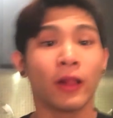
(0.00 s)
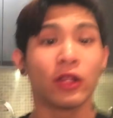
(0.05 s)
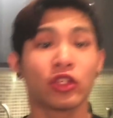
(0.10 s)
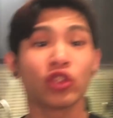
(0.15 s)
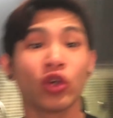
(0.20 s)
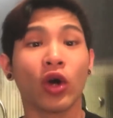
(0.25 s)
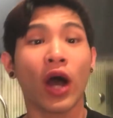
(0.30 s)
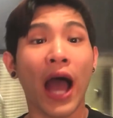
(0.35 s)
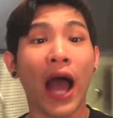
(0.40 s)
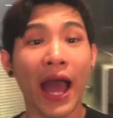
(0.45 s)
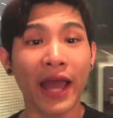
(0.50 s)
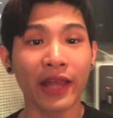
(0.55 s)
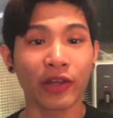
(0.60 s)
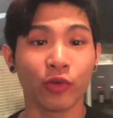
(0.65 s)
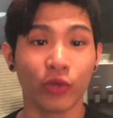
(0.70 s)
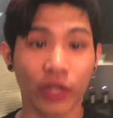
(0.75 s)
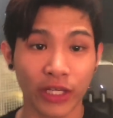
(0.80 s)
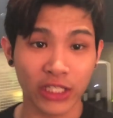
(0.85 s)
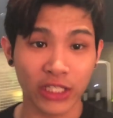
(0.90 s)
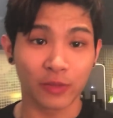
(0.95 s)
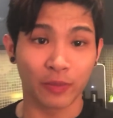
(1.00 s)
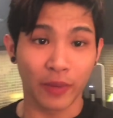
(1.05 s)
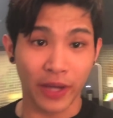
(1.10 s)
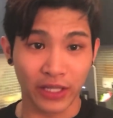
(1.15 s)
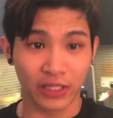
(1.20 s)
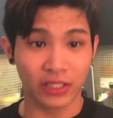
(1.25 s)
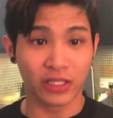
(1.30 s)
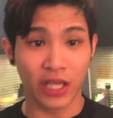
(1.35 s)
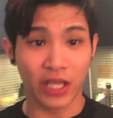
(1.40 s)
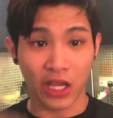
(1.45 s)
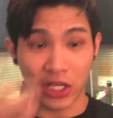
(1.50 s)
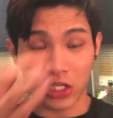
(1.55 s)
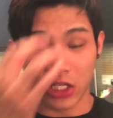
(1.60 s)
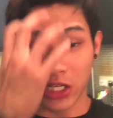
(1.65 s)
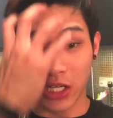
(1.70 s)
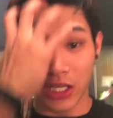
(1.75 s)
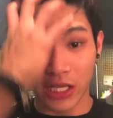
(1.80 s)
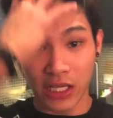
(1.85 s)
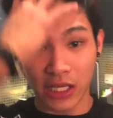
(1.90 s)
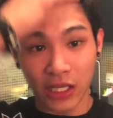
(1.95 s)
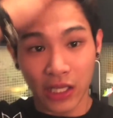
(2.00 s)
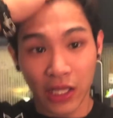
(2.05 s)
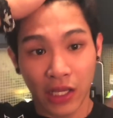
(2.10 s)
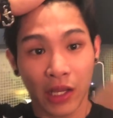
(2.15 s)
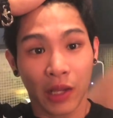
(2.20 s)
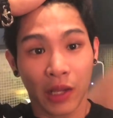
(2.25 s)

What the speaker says: So I do eat spicy actually,